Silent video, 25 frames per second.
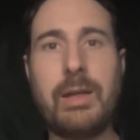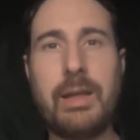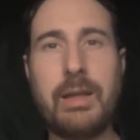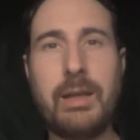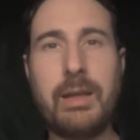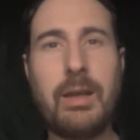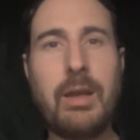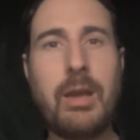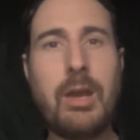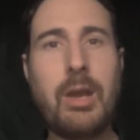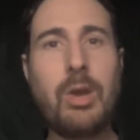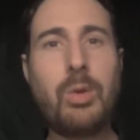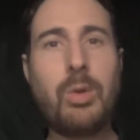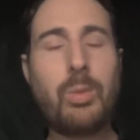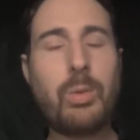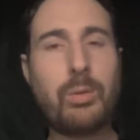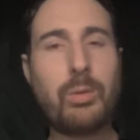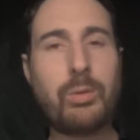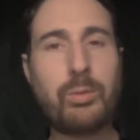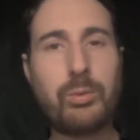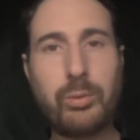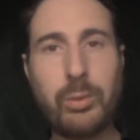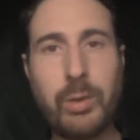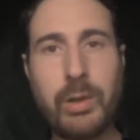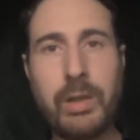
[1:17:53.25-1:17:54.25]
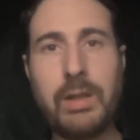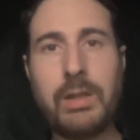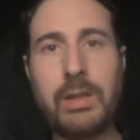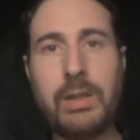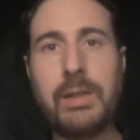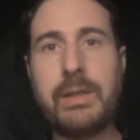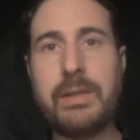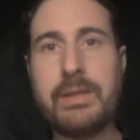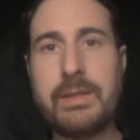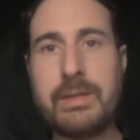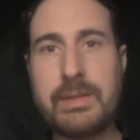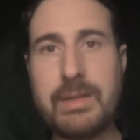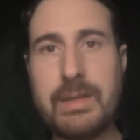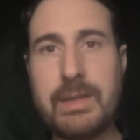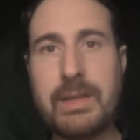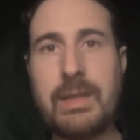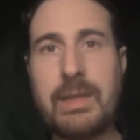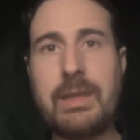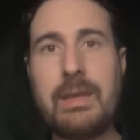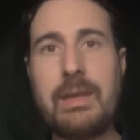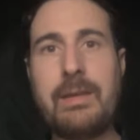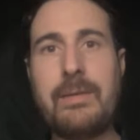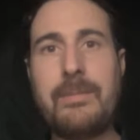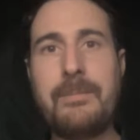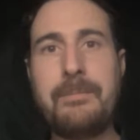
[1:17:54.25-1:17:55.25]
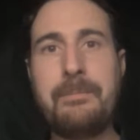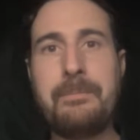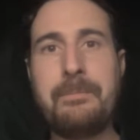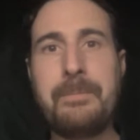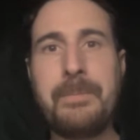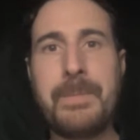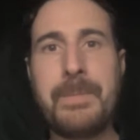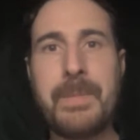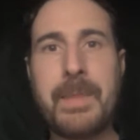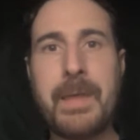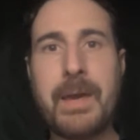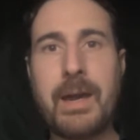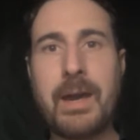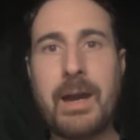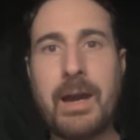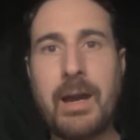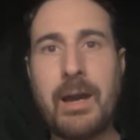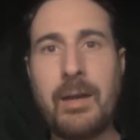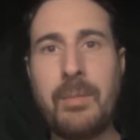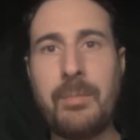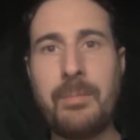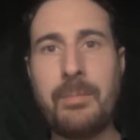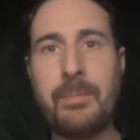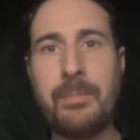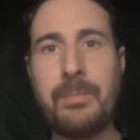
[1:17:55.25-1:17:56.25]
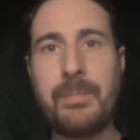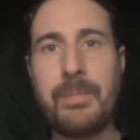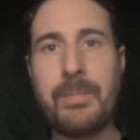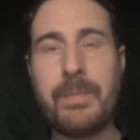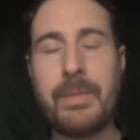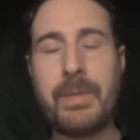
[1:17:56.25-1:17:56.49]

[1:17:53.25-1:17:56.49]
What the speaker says: Like, we're really seeing a